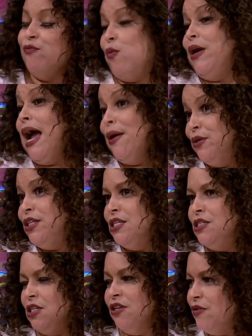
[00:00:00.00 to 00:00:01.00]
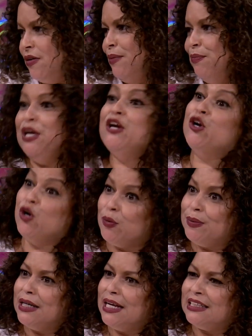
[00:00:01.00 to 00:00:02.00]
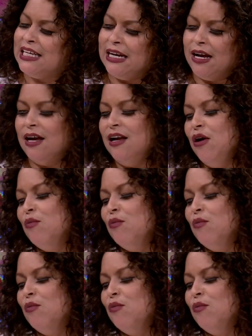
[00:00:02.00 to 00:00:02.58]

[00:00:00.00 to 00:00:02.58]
what I would consider being an urban Latina,